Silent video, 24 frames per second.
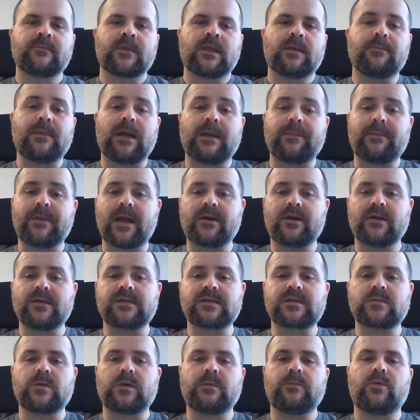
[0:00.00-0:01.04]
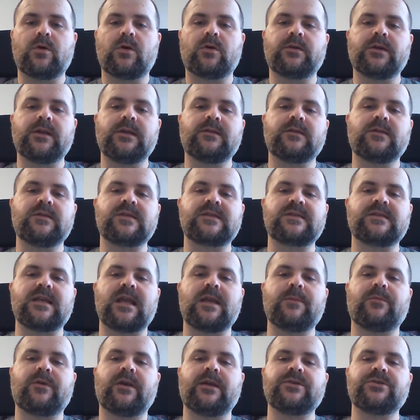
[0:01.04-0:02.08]
My parents were born into the
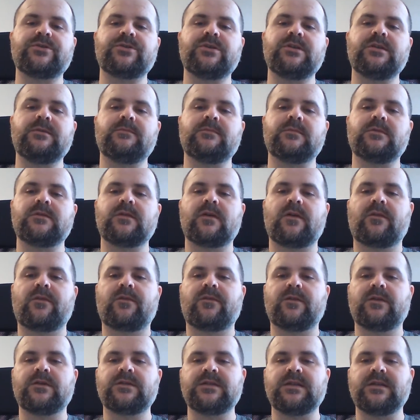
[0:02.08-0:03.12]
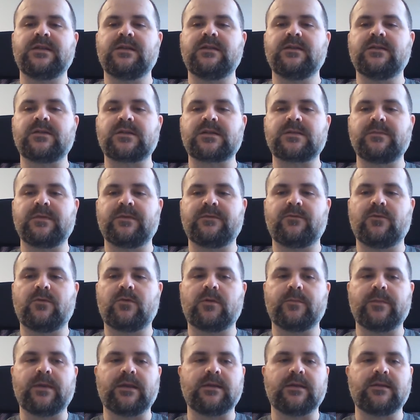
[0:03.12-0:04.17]
same regime 30 years before
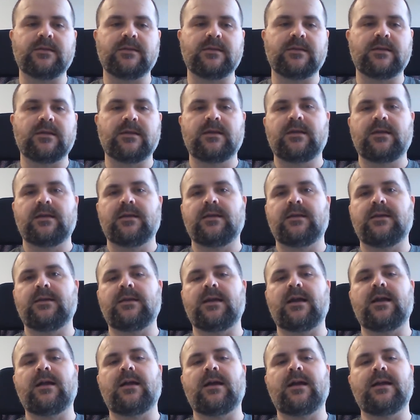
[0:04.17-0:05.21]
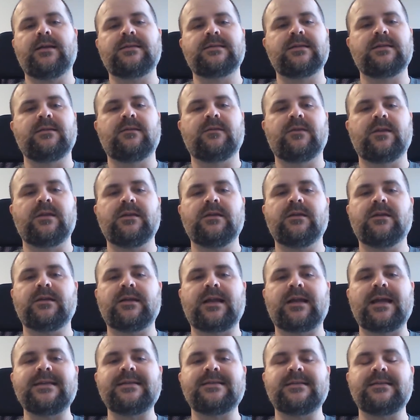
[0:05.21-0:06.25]
me, and until the year
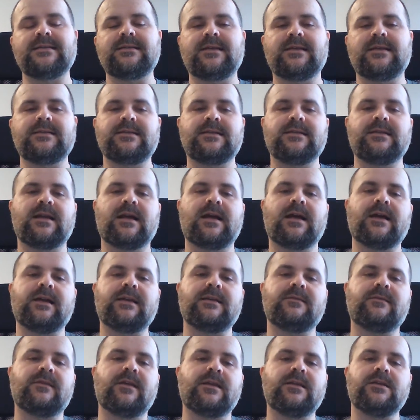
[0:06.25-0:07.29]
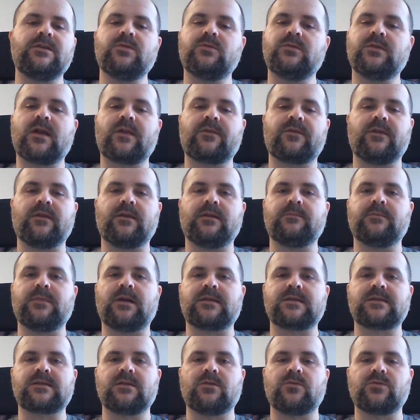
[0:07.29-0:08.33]
1989 they knew nothing
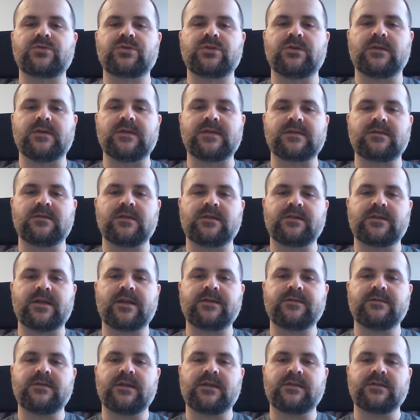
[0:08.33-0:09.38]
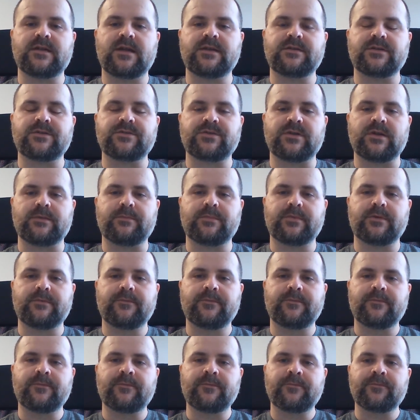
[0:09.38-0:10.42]
but socialist dictatorship.
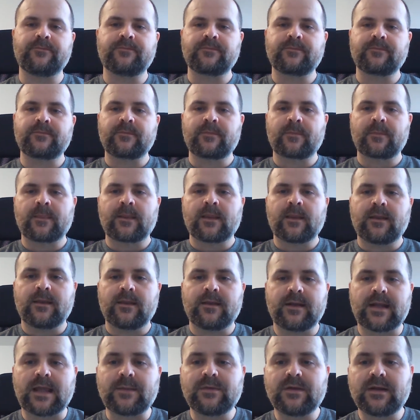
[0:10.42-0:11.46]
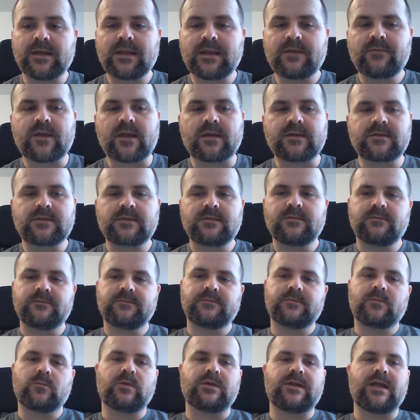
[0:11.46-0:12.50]
And I believe that
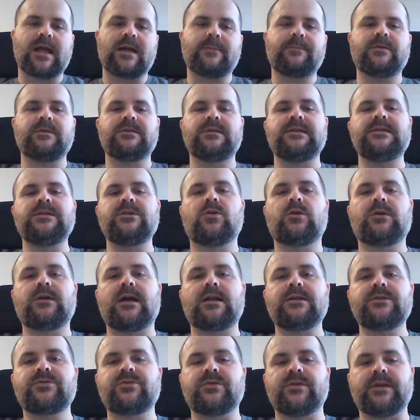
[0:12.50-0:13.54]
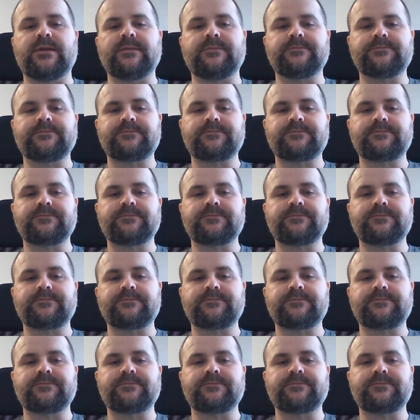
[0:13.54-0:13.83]
what happened in your country